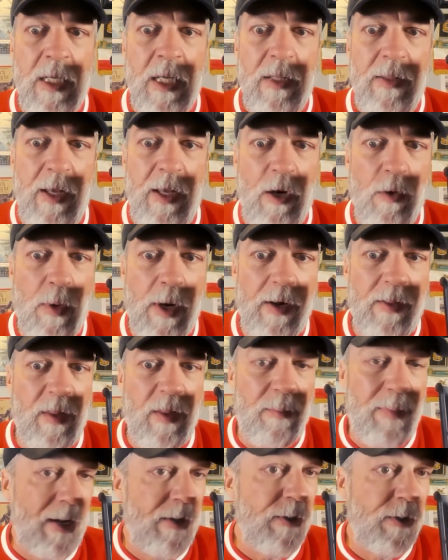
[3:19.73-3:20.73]
They're one of the
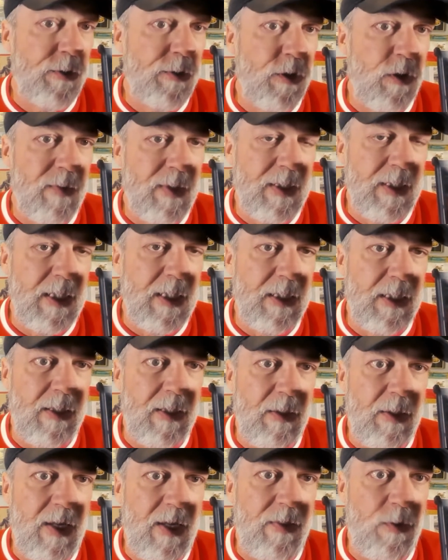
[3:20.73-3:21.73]
better services
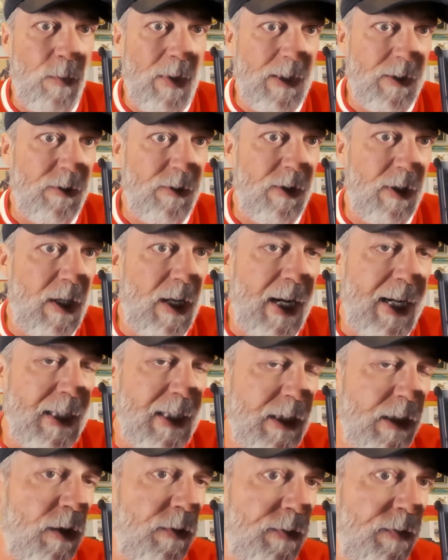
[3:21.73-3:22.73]
in the Western
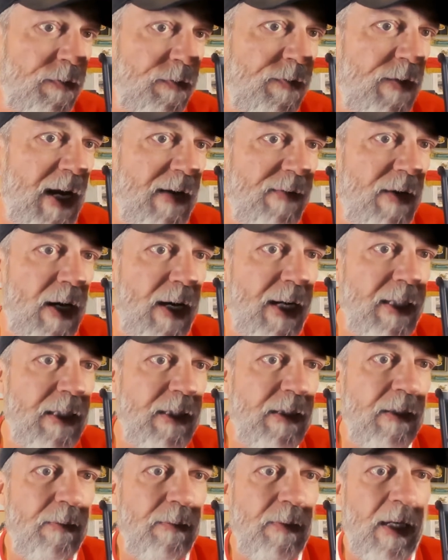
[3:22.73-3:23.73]
Alliance, called the Five
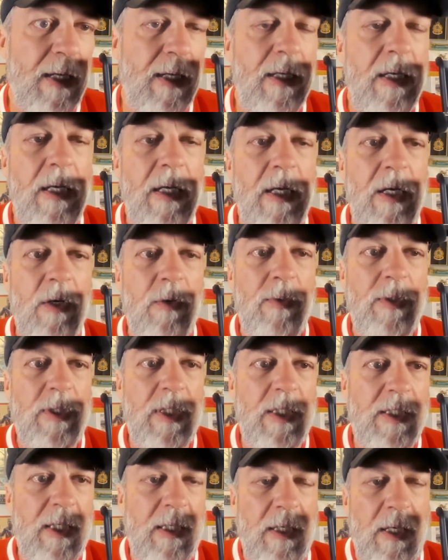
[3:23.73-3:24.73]
Eyes, which
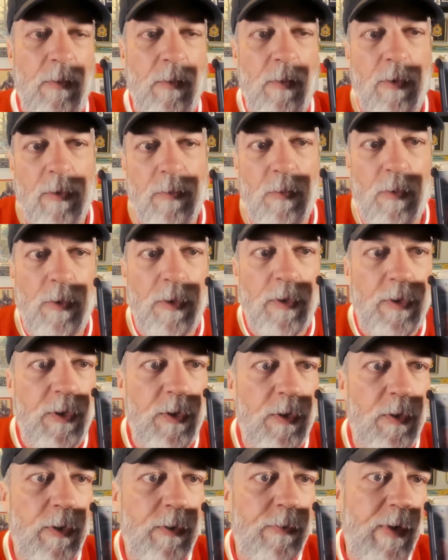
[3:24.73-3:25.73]
is a World War
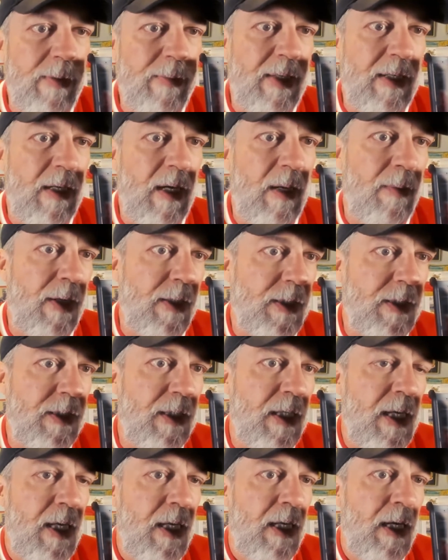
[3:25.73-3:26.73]
II agreement
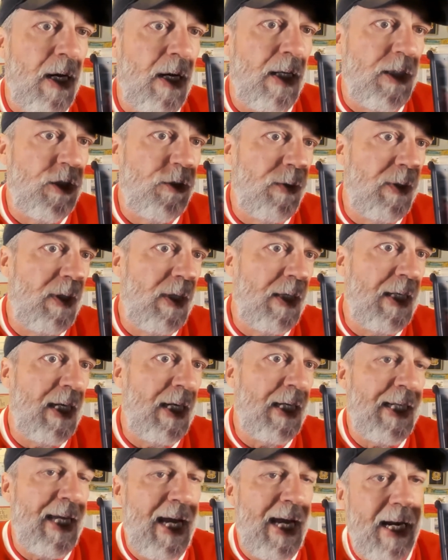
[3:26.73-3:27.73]
amongst
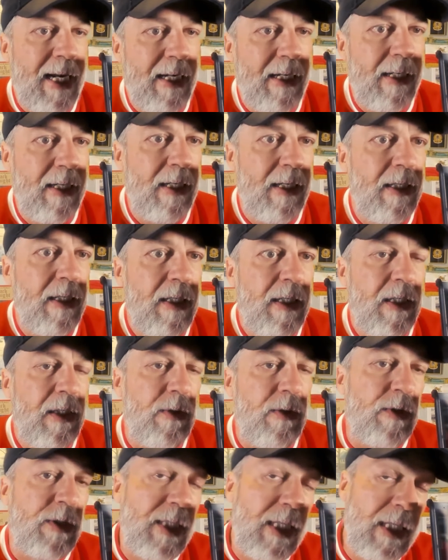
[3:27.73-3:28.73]
Australia, Canada,
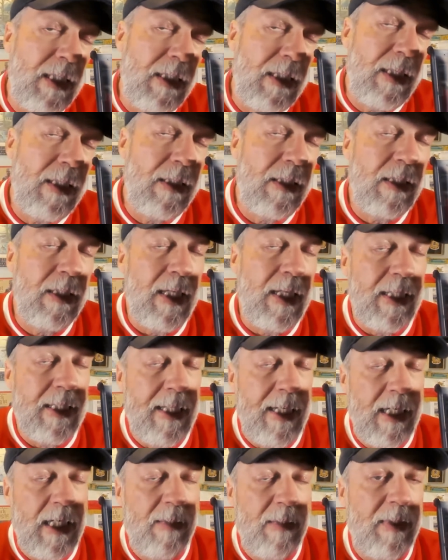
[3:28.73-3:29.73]
New Zealand, United
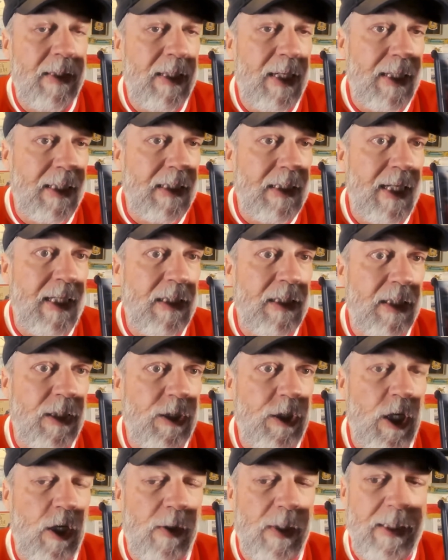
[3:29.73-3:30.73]
Kingdom, and United States to
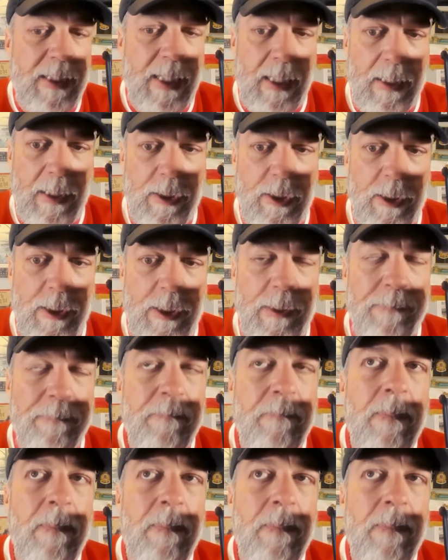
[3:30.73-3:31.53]
share intelligence.